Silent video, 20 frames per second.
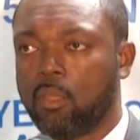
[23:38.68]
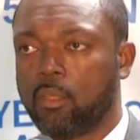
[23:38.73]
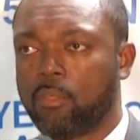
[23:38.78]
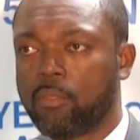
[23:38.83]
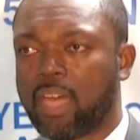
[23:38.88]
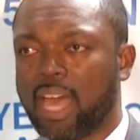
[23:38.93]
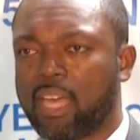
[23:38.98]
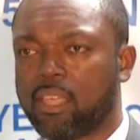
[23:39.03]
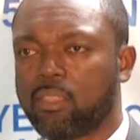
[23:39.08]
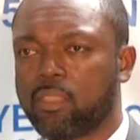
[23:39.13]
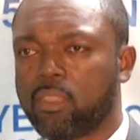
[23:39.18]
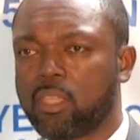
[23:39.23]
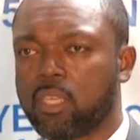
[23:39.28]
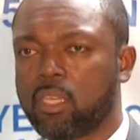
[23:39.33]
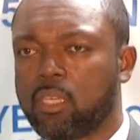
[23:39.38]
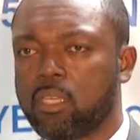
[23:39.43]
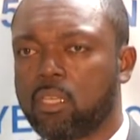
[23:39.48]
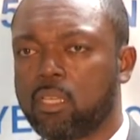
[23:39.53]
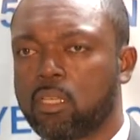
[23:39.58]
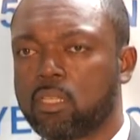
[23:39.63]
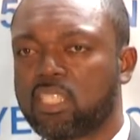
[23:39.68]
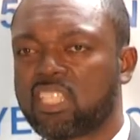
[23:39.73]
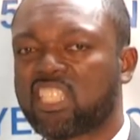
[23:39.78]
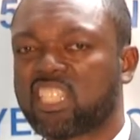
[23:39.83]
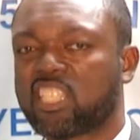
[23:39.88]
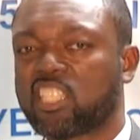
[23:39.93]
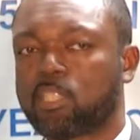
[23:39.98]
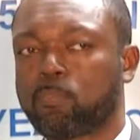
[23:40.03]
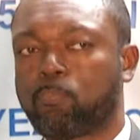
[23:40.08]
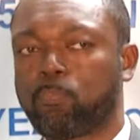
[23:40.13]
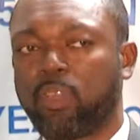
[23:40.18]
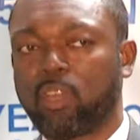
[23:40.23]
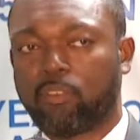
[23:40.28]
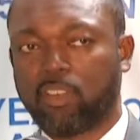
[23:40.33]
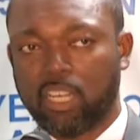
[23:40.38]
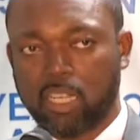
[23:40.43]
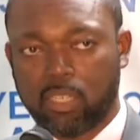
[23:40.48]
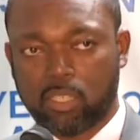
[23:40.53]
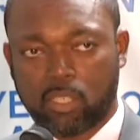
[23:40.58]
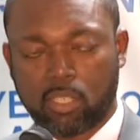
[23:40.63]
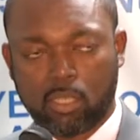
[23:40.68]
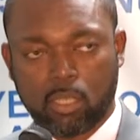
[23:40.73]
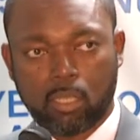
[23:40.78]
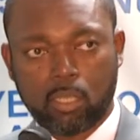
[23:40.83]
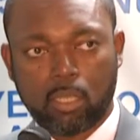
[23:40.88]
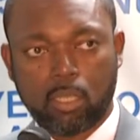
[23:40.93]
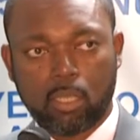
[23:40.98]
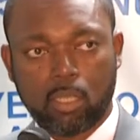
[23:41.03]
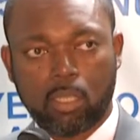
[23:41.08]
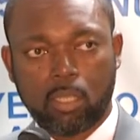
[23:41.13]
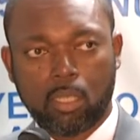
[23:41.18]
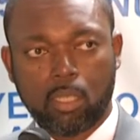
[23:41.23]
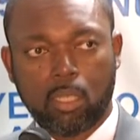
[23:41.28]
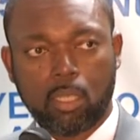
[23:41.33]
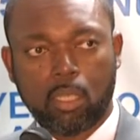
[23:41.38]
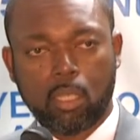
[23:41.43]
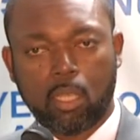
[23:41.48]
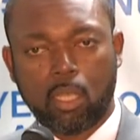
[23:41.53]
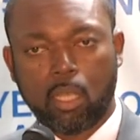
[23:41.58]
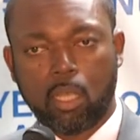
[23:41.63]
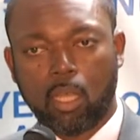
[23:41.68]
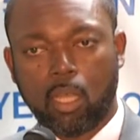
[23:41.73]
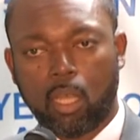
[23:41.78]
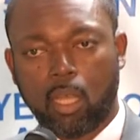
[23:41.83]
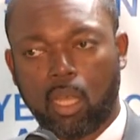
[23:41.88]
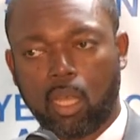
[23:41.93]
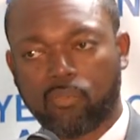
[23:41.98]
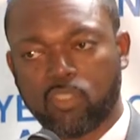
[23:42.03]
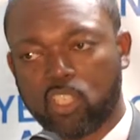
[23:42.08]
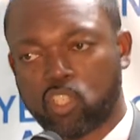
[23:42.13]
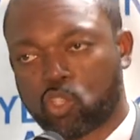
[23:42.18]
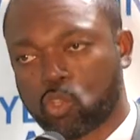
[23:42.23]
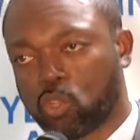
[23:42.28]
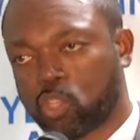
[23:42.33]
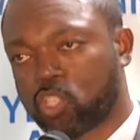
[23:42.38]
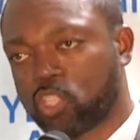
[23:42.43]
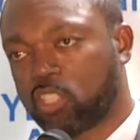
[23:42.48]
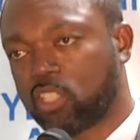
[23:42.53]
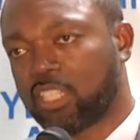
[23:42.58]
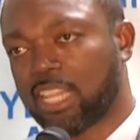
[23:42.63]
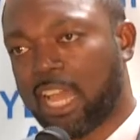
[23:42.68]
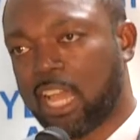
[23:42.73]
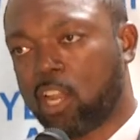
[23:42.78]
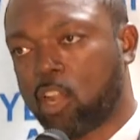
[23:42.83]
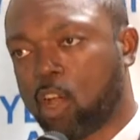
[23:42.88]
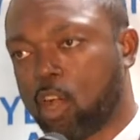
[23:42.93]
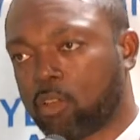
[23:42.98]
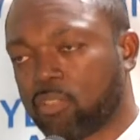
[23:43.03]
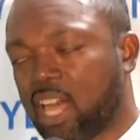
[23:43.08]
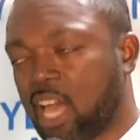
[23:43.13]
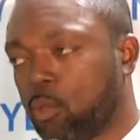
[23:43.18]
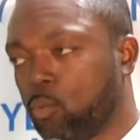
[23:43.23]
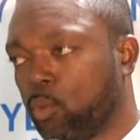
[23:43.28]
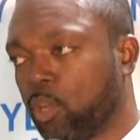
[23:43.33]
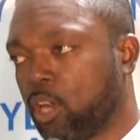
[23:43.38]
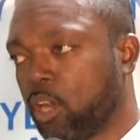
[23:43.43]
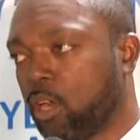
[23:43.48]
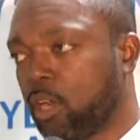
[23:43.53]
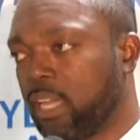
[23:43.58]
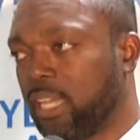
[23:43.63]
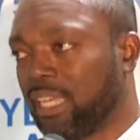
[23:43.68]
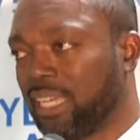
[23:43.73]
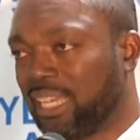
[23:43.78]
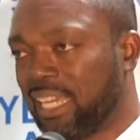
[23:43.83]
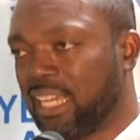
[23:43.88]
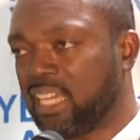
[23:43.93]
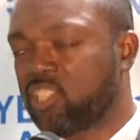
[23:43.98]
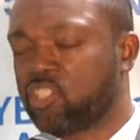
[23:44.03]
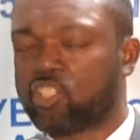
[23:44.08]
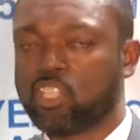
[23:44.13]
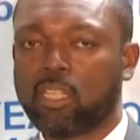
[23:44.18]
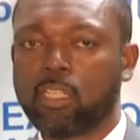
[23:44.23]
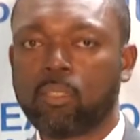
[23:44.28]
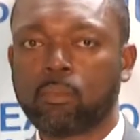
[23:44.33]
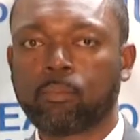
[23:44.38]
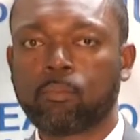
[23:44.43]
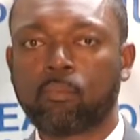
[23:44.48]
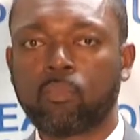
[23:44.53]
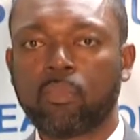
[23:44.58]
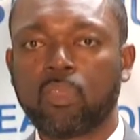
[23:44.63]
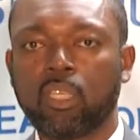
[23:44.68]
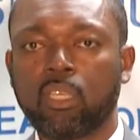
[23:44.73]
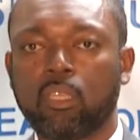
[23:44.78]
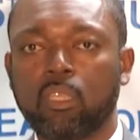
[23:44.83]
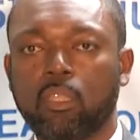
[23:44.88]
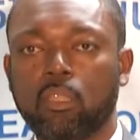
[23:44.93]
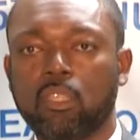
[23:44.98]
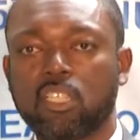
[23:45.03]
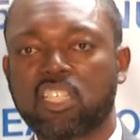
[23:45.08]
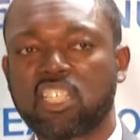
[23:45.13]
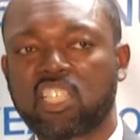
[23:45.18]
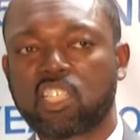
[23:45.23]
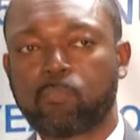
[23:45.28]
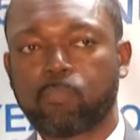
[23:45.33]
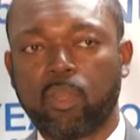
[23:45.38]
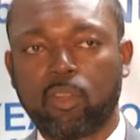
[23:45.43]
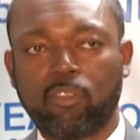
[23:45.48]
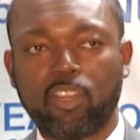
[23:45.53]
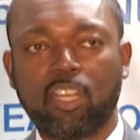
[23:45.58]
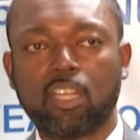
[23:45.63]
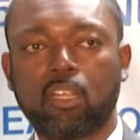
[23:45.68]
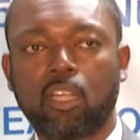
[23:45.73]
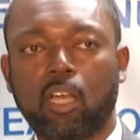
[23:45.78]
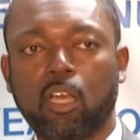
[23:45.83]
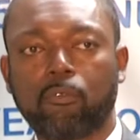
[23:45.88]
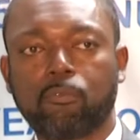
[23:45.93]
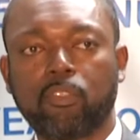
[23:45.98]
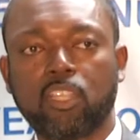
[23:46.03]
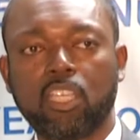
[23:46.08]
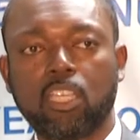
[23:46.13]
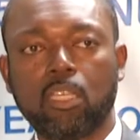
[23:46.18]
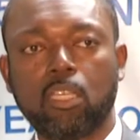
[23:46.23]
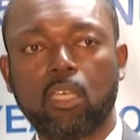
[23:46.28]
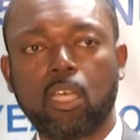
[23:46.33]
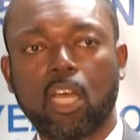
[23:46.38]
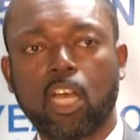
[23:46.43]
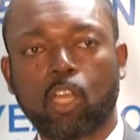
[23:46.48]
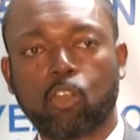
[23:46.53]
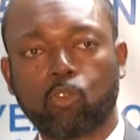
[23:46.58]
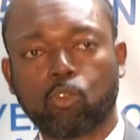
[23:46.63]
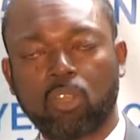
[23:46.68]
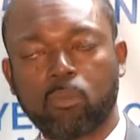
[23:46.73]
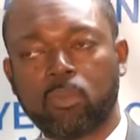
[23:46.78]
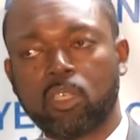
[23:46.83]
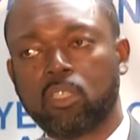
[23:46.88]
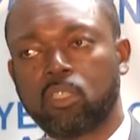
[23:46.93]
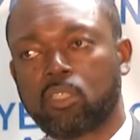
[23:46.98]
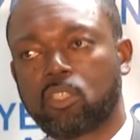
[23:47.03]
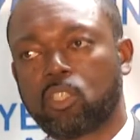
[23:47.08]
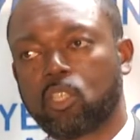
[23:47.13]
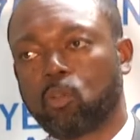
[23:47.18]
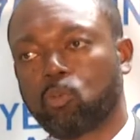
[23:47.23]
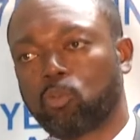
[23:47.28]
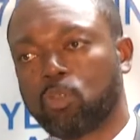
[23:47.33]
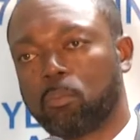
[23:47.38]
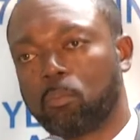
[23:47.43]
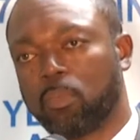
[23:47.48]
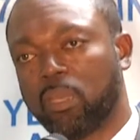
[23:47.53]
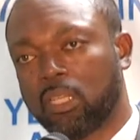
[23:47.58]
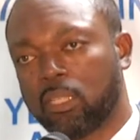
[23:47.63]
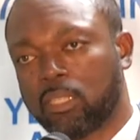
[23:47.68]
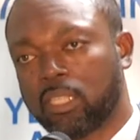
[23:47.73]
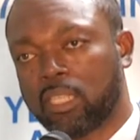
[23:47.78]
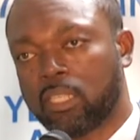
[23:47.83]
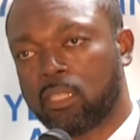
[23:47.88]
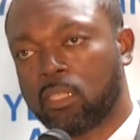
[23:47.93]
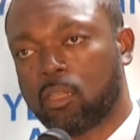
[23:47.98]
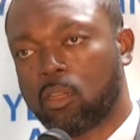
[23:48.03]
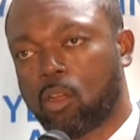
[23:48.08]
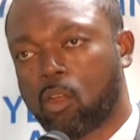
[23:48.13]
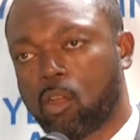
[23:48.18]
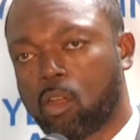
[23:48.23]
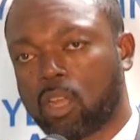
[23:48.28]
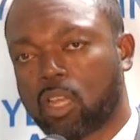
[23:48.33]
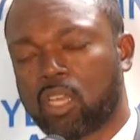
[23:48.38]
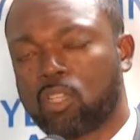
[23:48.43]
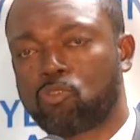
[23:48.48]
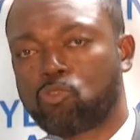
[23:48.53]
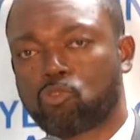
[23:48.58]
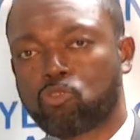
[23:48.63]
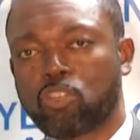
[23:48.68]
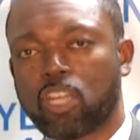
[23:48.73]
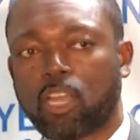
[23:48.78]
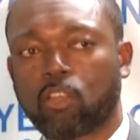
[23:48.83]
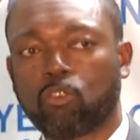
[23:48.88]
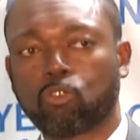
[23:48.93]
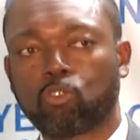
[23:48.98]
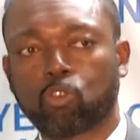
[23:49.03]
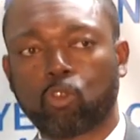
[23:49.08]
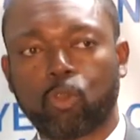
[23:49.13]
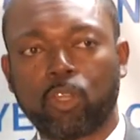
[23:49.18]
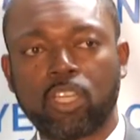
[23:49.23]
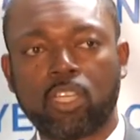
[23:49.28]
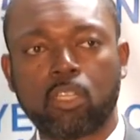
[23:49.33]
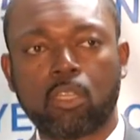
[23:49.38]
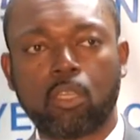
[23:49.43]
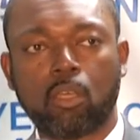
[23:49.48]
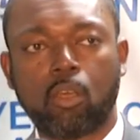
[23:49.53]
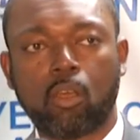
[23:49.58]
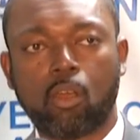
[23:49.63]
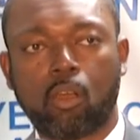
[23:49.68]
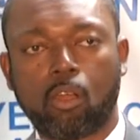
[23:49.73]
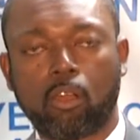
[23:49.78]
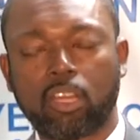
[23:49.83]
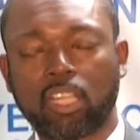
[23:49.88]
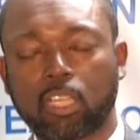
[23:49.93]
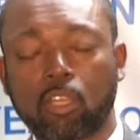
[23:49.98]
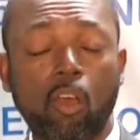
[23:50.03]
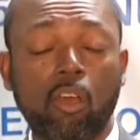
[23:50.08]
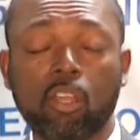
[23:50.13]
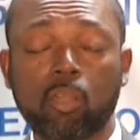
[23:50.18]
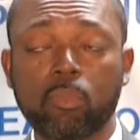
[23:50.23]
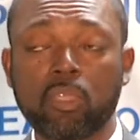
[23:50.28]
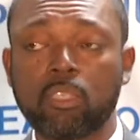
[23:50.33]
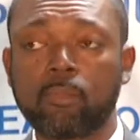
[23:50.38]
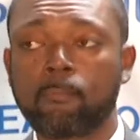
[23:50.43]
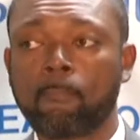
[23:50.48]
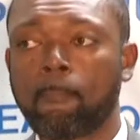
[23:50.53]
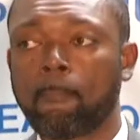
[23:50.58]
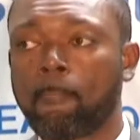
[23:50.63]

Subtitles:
that the spirit of the social dialogue that we are engaged in, the spirit of the agreement to rebuilding our country and growing our economy,